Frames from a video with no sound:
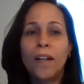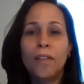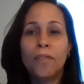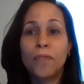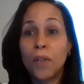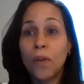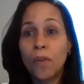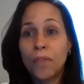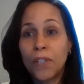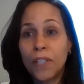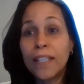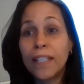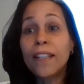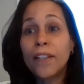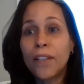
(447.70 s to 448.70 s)
for over a
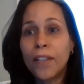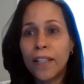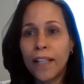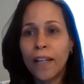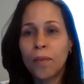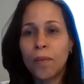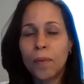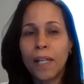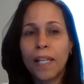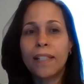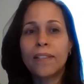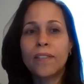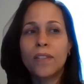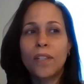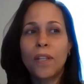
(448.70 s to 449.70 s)
year now,
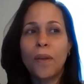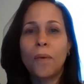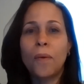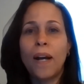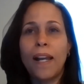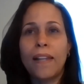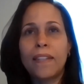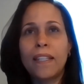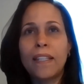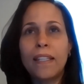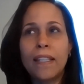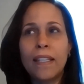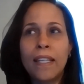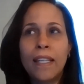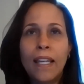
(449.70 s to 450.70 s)
right? So I think,
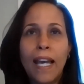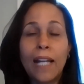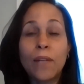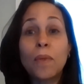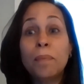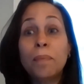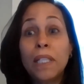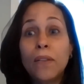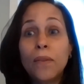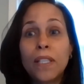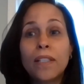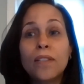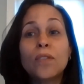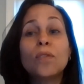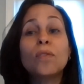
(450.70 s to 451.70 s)
and we've been
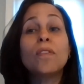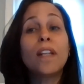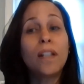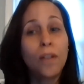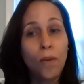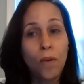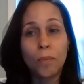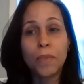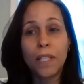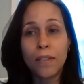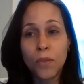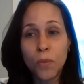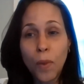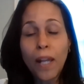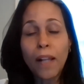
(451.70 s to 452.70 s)
looking into their homes
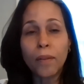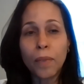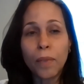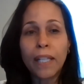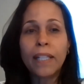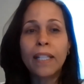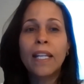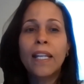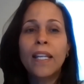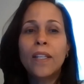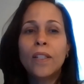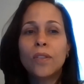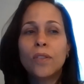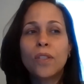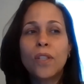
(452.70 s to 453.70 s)
as well, right?
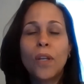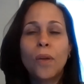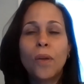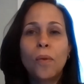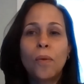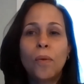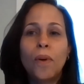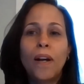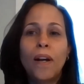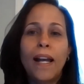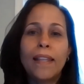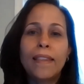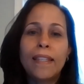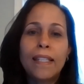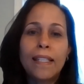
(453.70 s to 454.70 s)
So
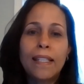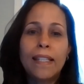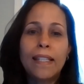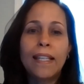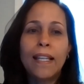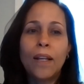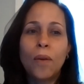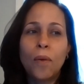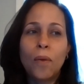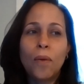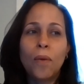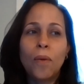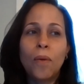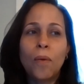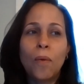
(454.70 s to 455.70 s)
I think
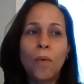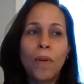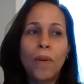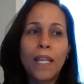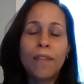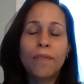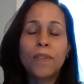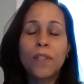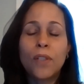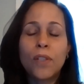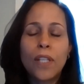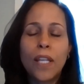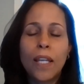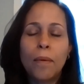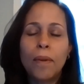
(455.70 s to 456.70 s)
if
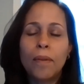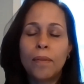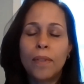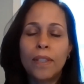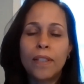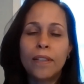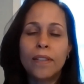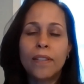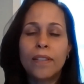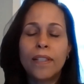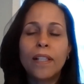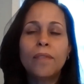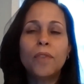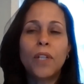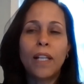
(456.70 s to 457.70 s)
there's a
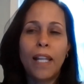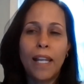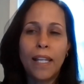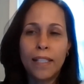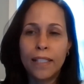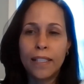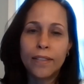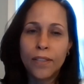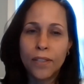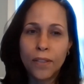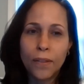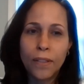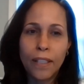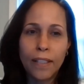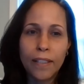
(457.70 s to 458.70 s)
silver lining to
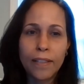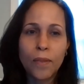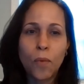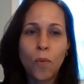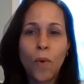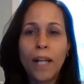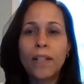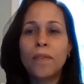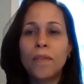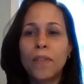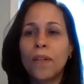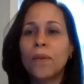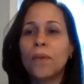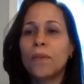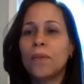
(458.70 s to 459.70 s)
this, one of
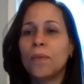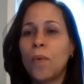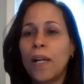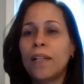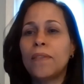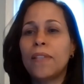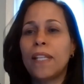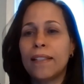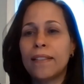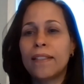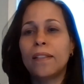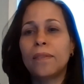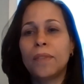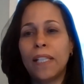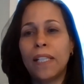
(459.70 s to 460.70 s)
that
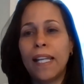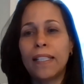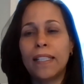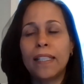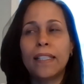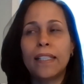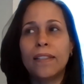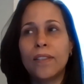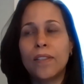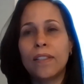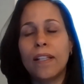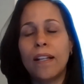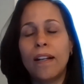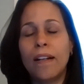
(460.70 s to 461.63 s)
silver lining is